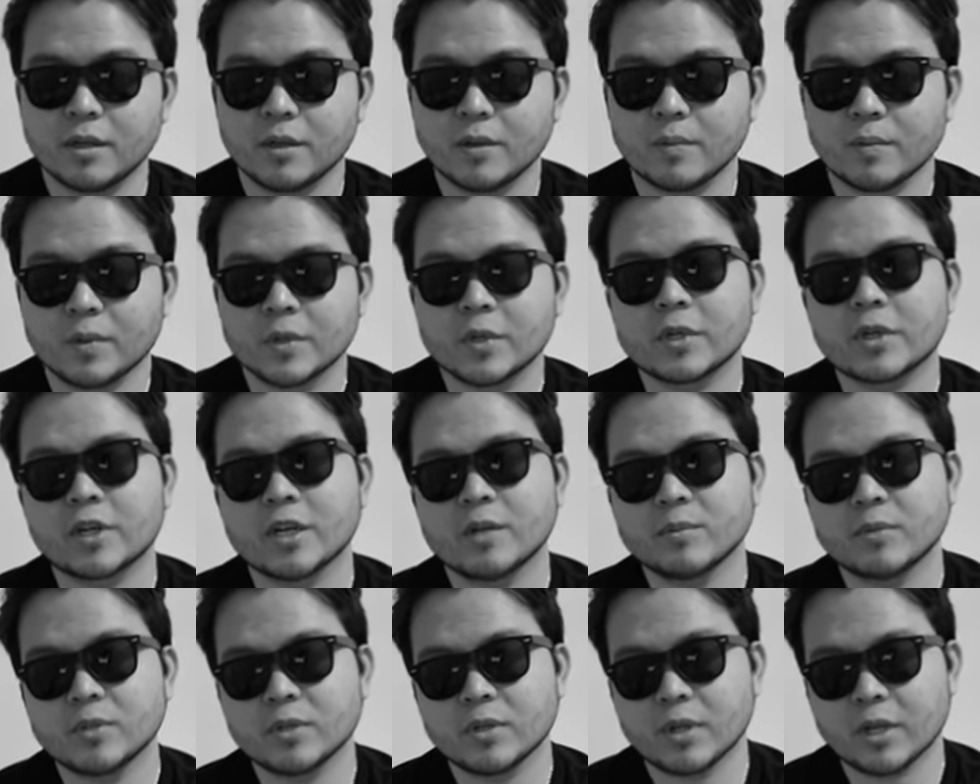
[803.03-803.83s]
When it
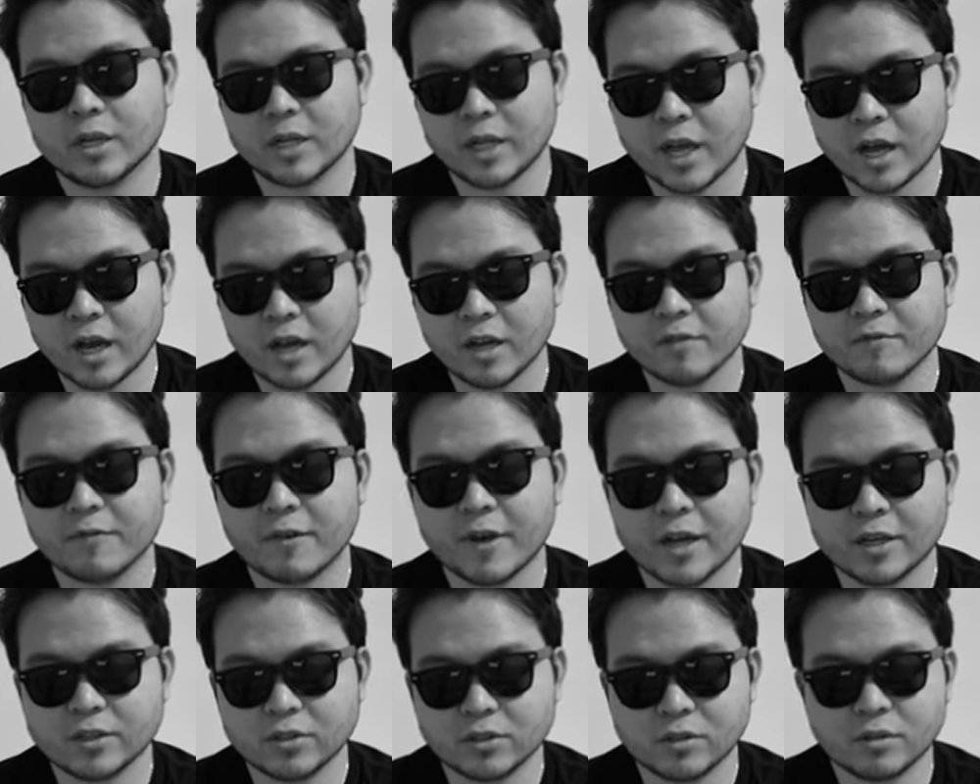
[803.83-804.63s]
comes to like high
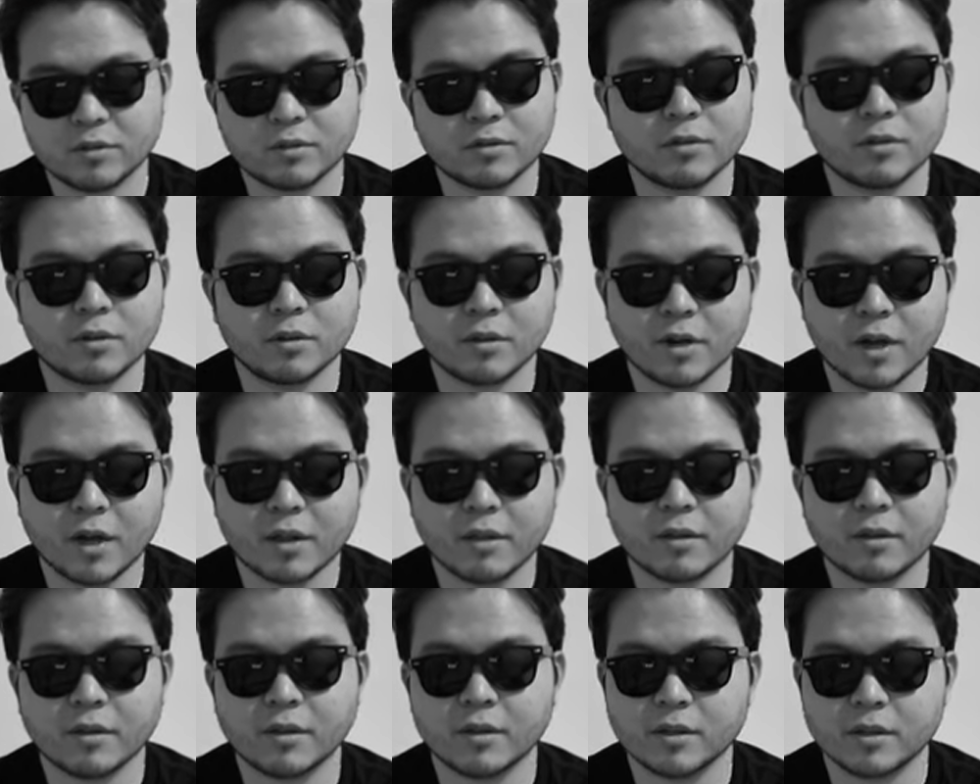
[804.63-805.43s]
fashion,
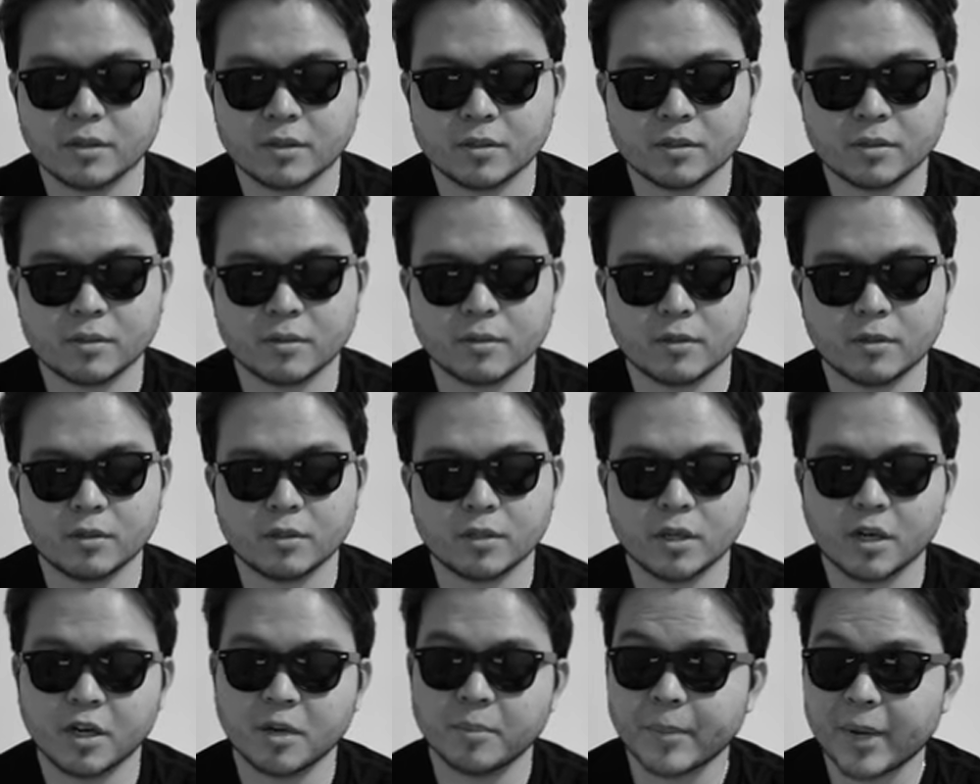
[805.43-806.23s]
nothing is
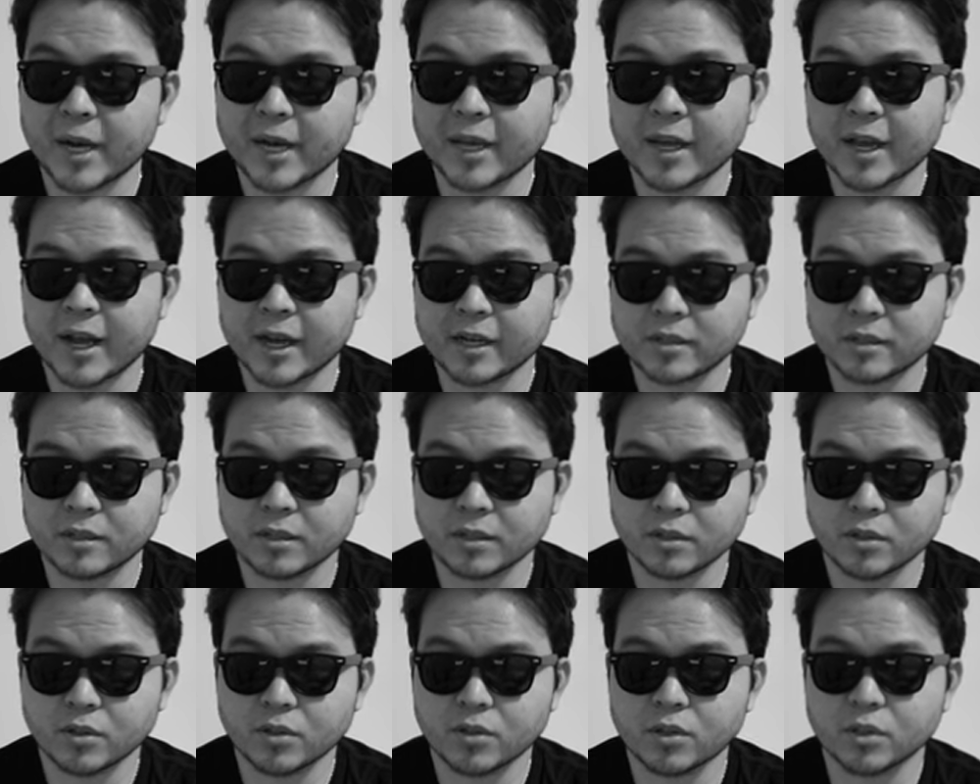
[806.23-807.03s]
done by
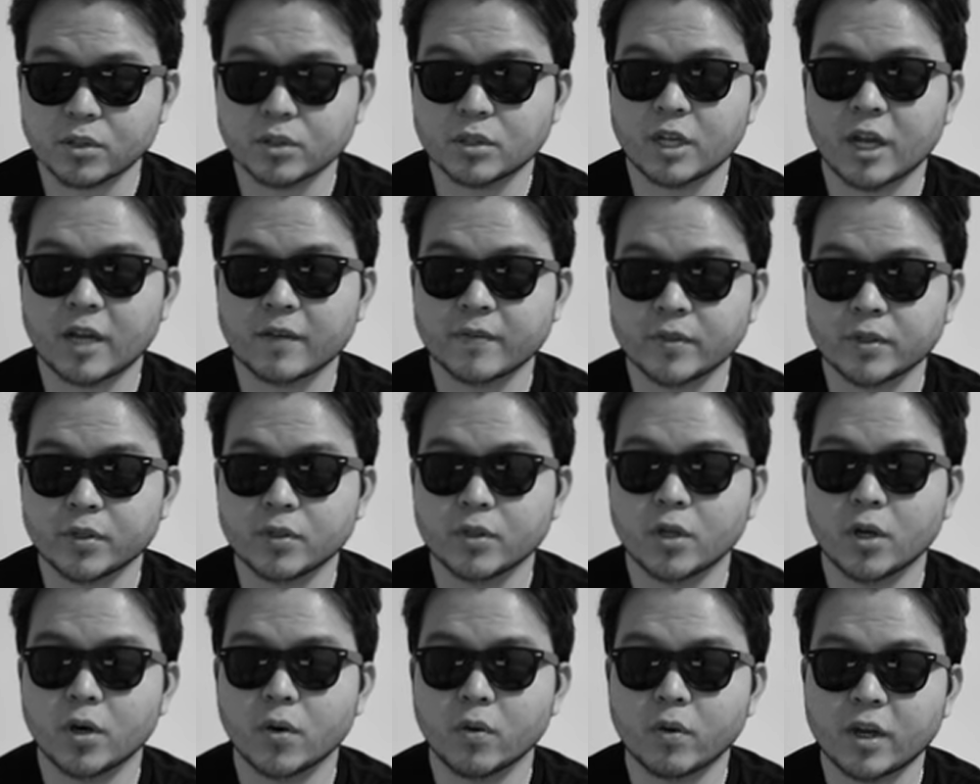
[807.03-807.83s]
accident. You just have to
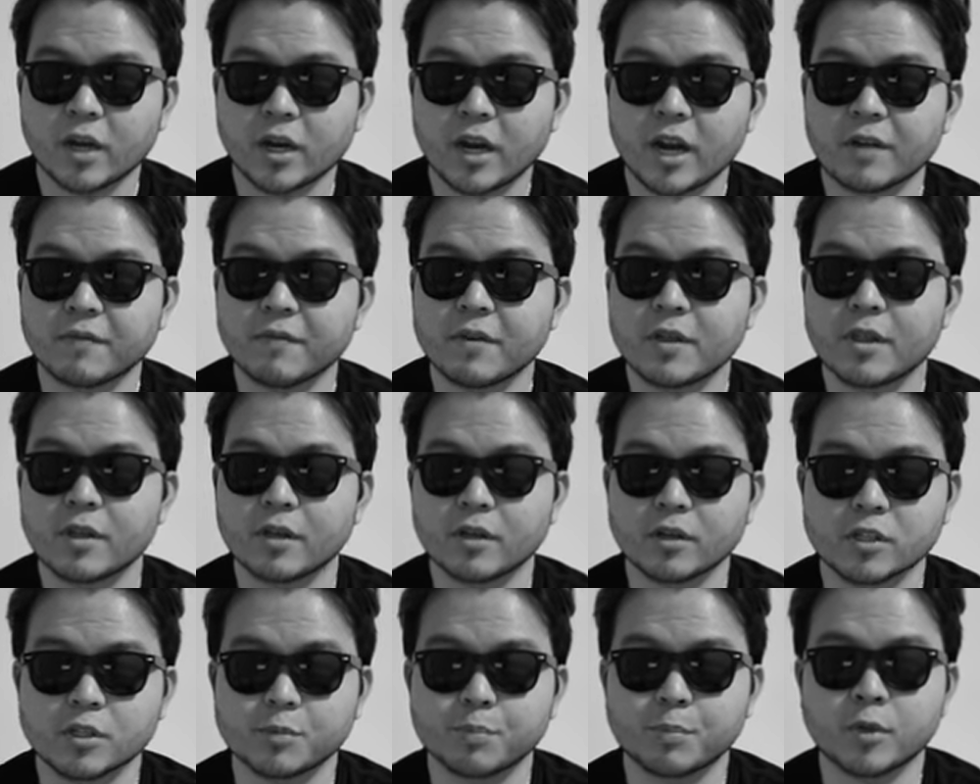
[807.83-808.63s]
know that
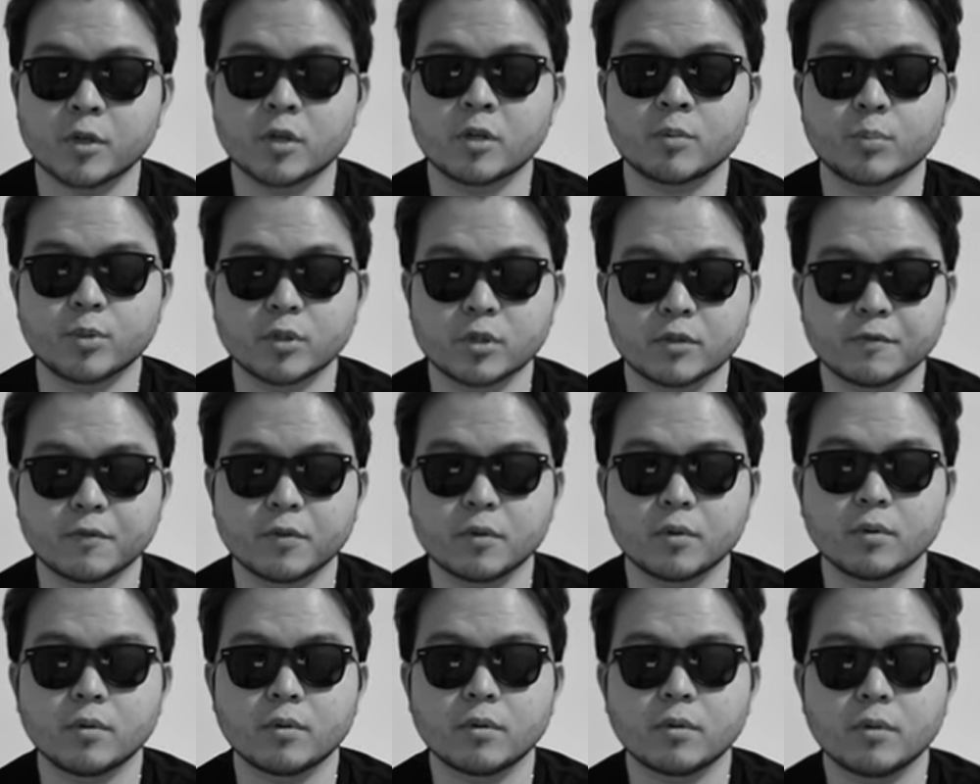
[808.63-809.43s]
everything is
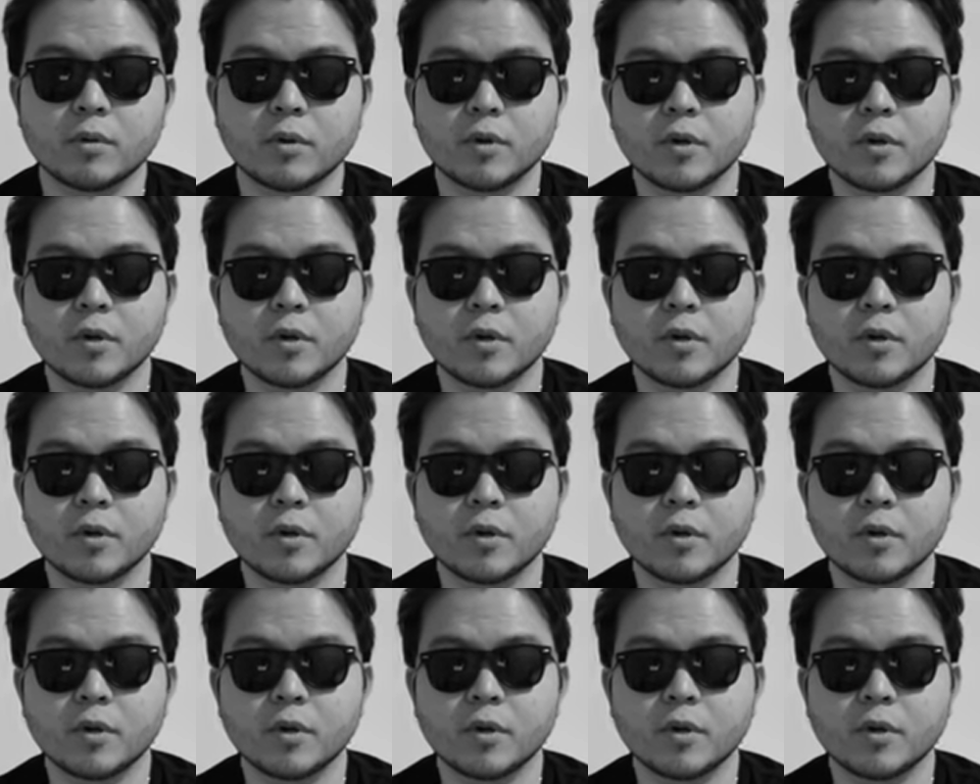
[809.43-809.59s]
purposeful.